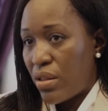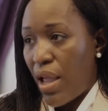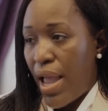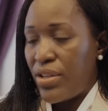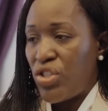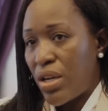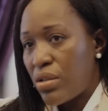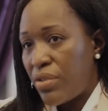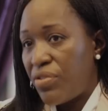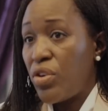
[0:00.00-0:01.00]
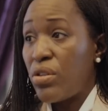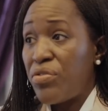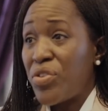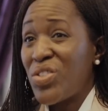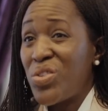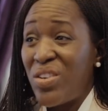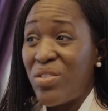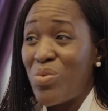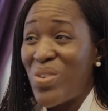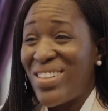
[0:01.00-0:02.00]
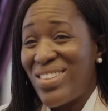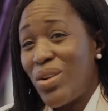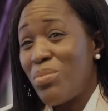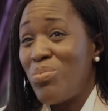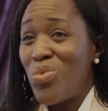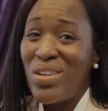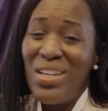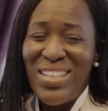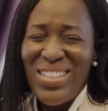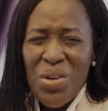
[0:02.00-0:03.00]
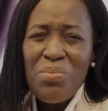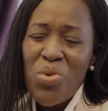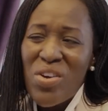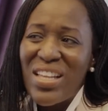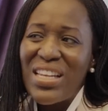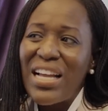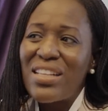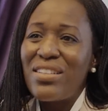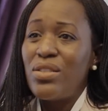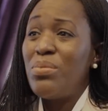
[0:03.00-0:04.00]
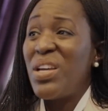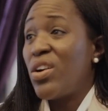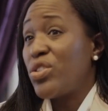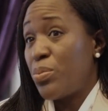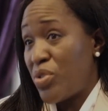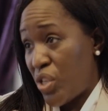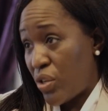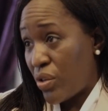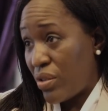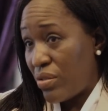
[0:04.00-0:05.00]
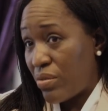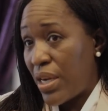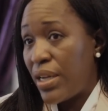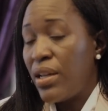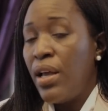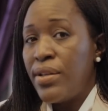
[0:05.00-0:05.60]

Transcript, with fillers: And generally, if you're the first creator of wealth, you're more, you're more than likely to be an entrepreneur right?